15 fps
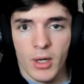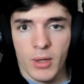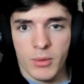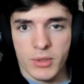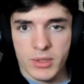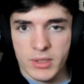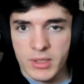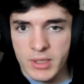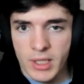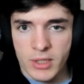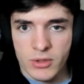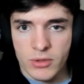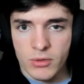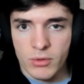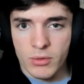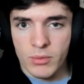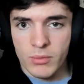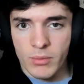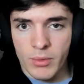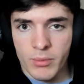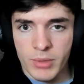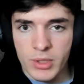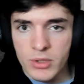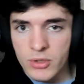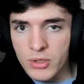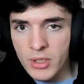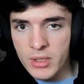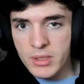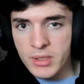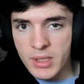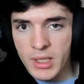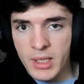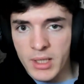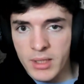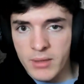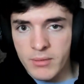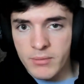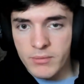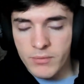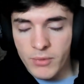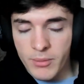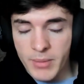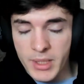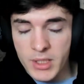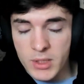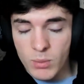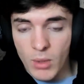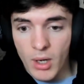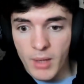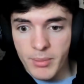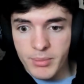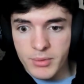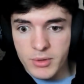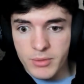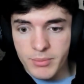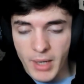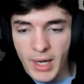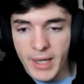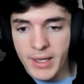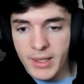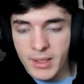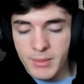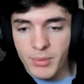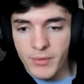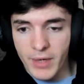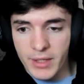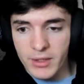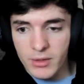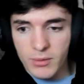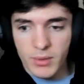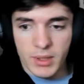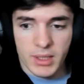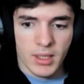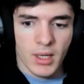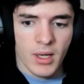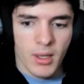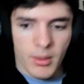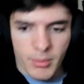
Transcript: which is essentially doing what we just did for MinSwap to buy it and provide liquidity,